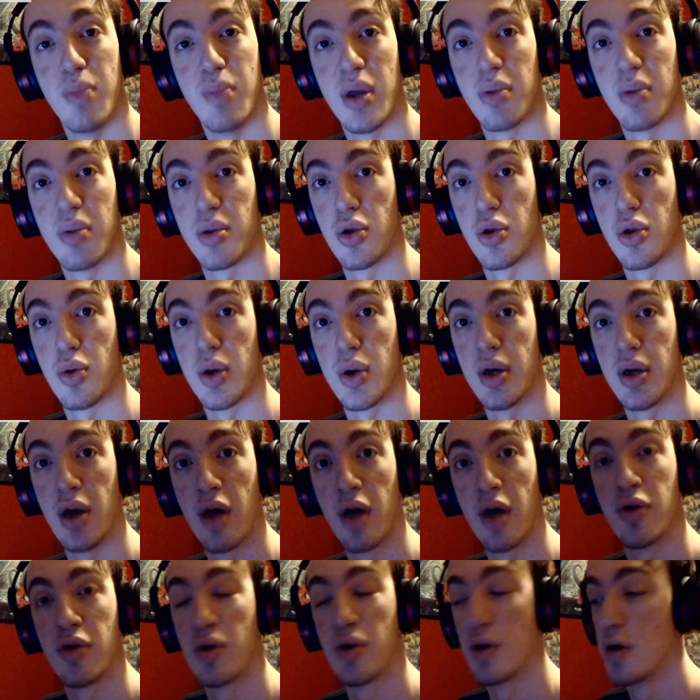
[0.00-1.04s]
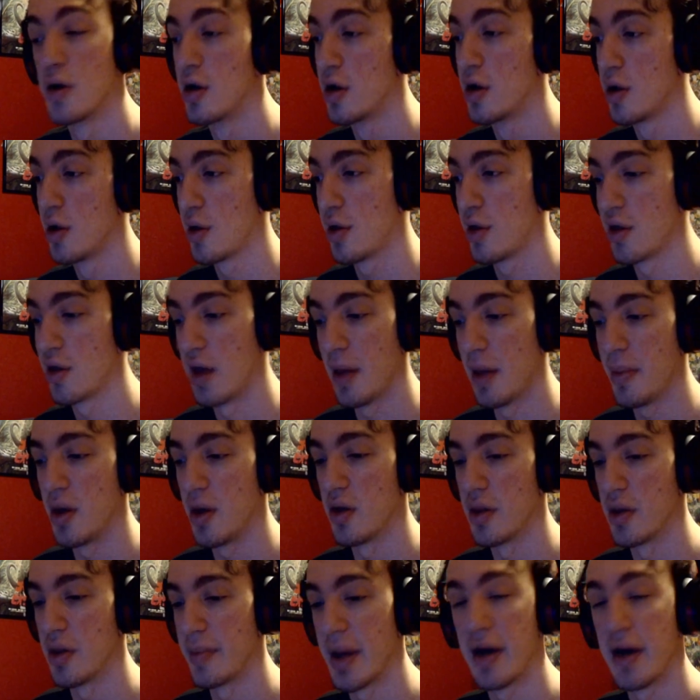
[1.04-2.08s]
able to do another step
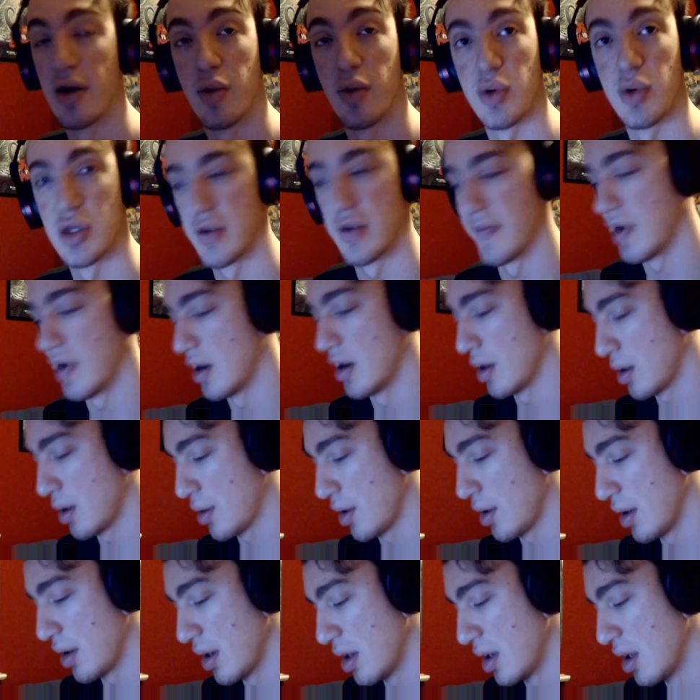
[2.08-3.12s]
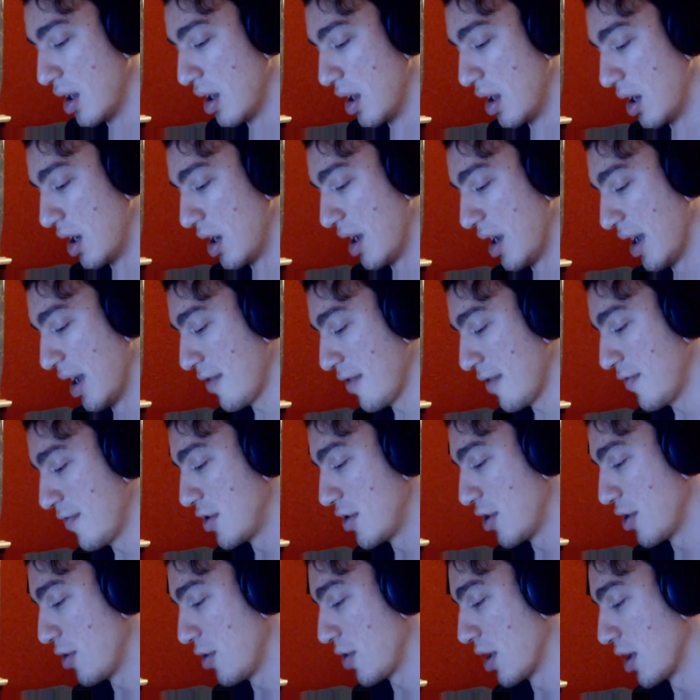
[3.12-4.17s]
on the banner, which is very exciting. As for
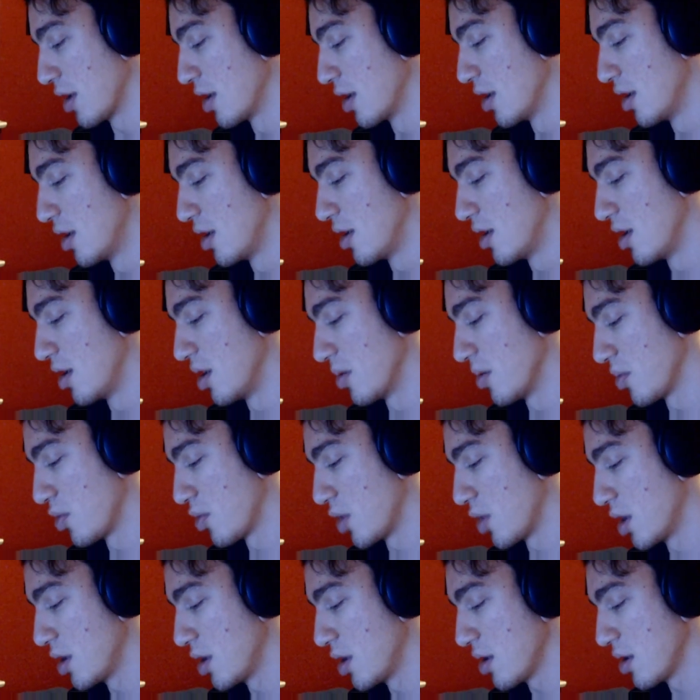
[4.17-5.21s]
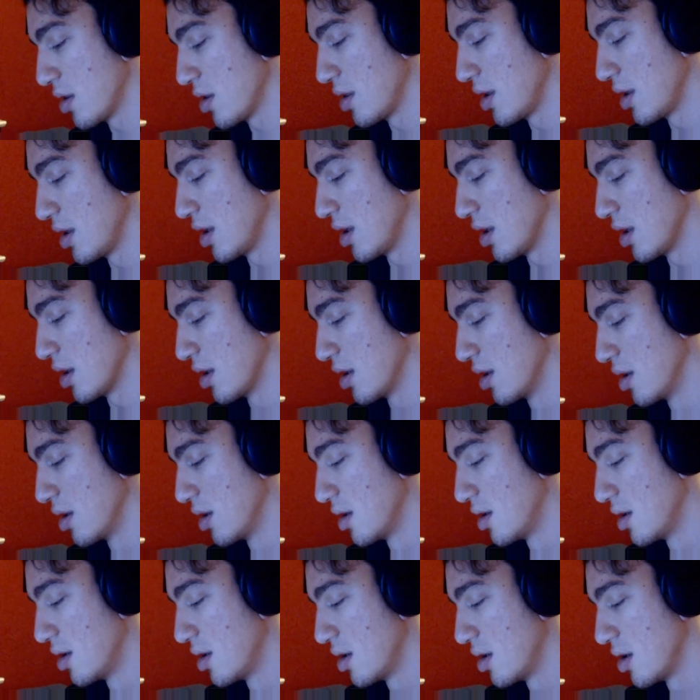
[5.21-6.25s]
Dokkan, I'm grinding the
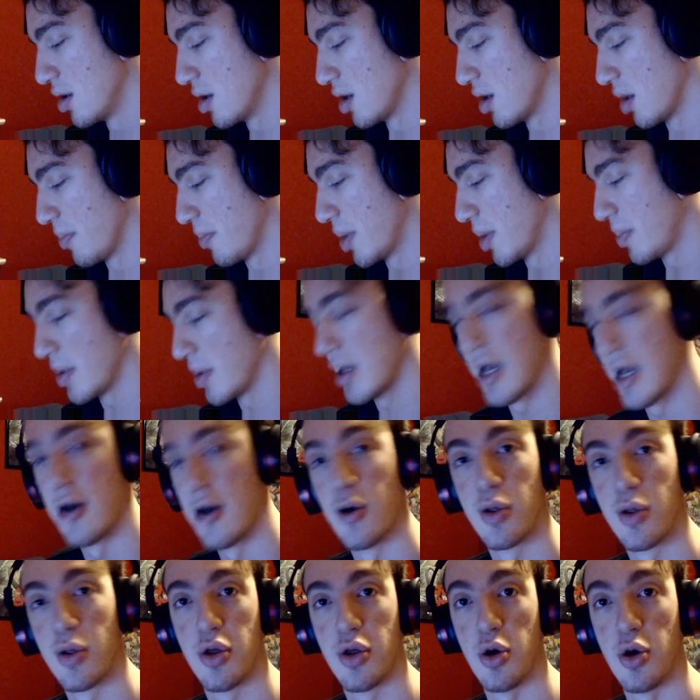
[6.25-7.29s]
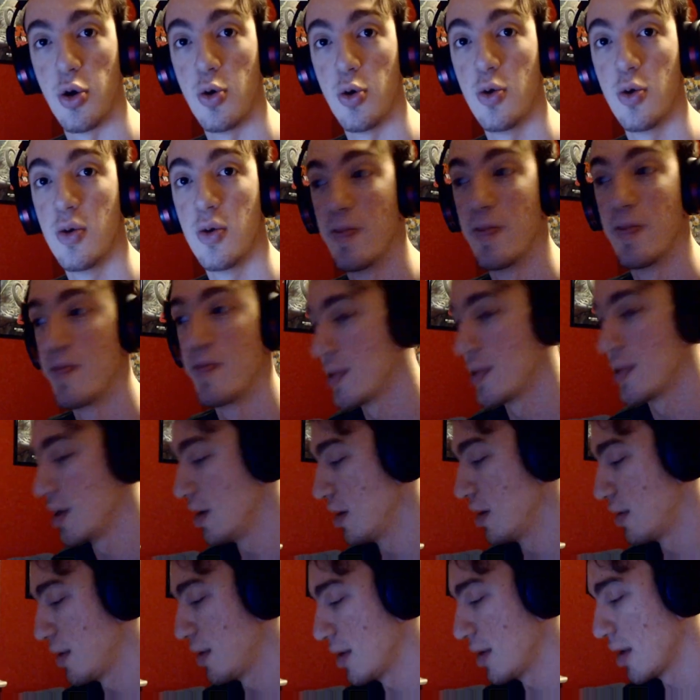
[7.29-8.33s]
Peppy Gals 2
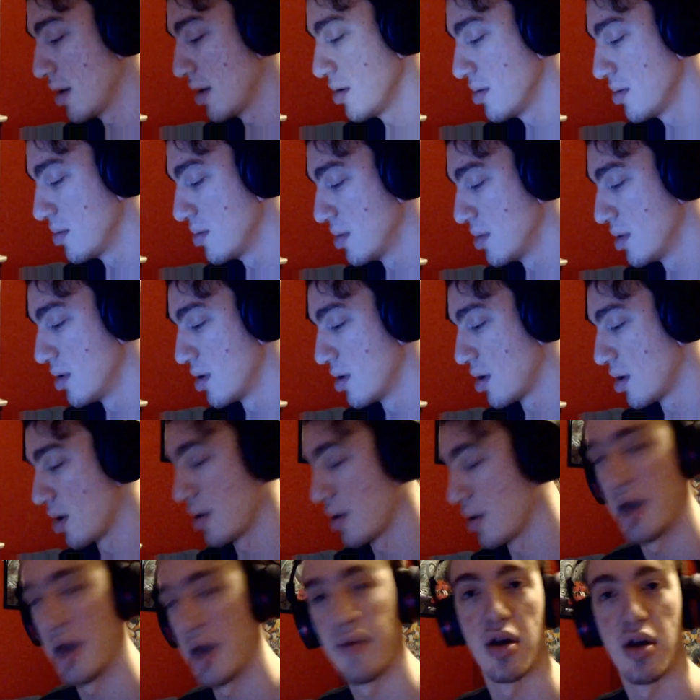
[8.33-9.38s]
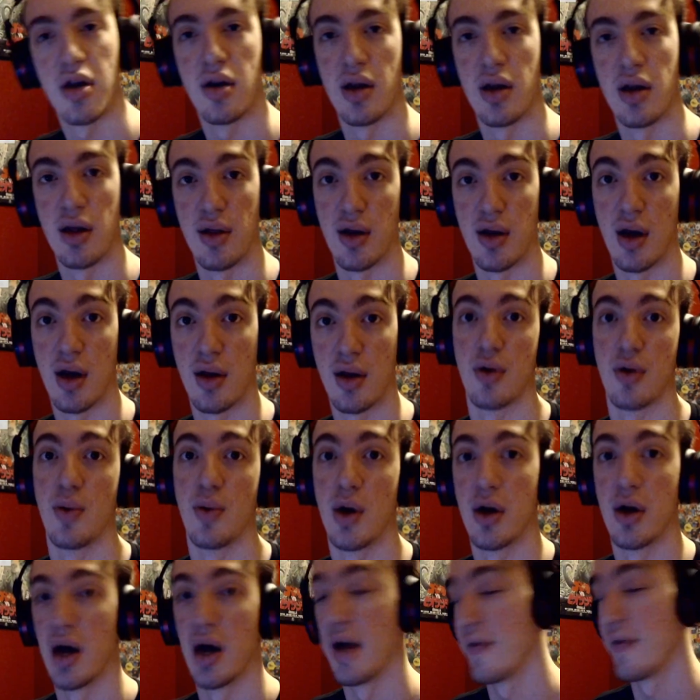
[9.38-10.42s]
EZA, because I haven't done EZAs in a
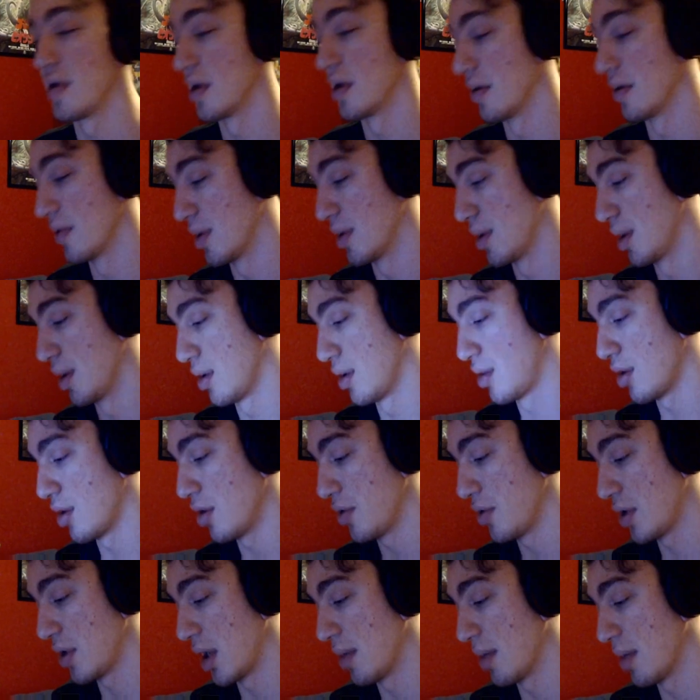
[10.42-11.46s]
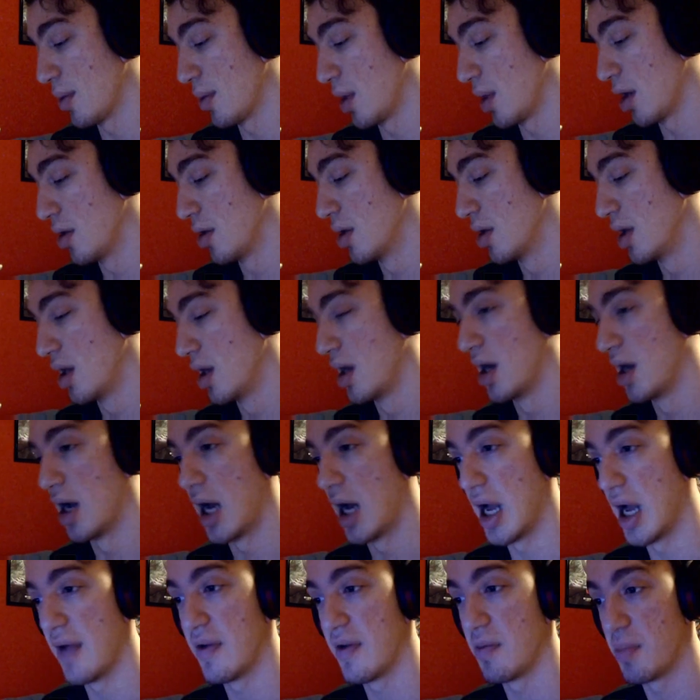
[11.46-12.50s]
while. I haven't even installed the game in a while.
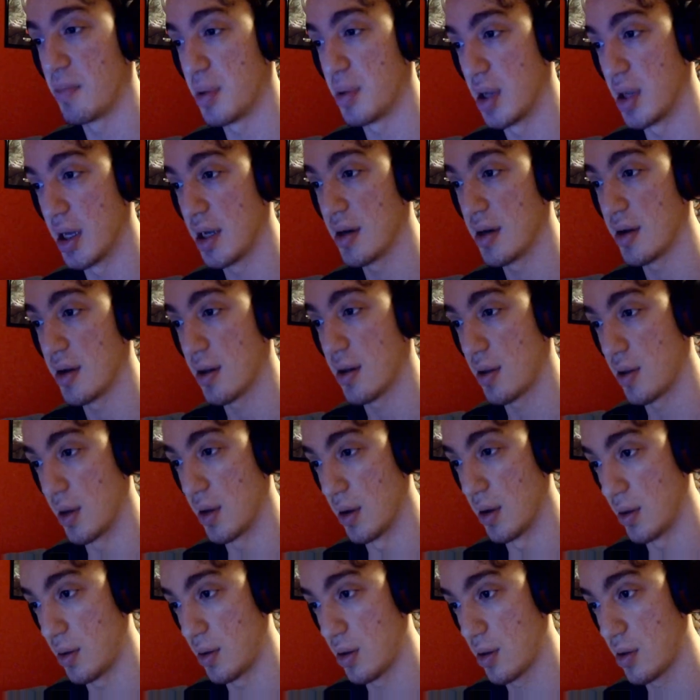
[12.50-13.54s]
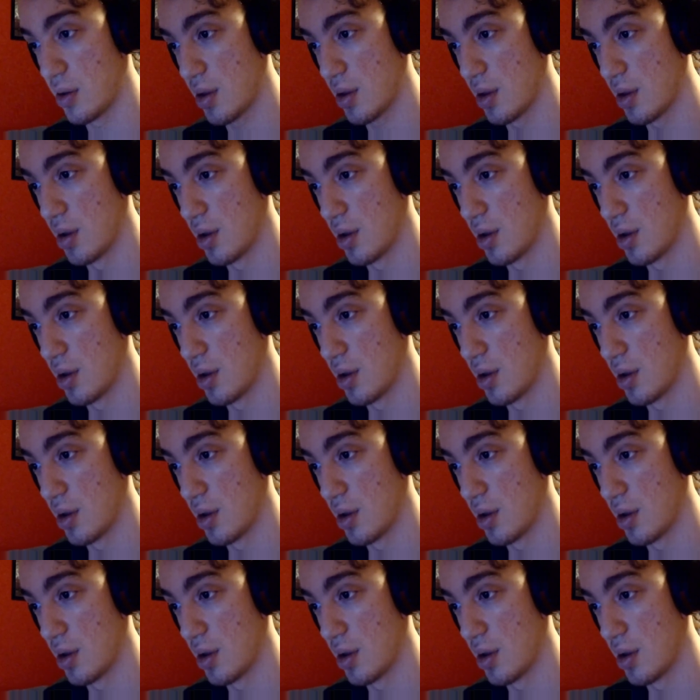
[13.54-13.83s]
I haven't played since...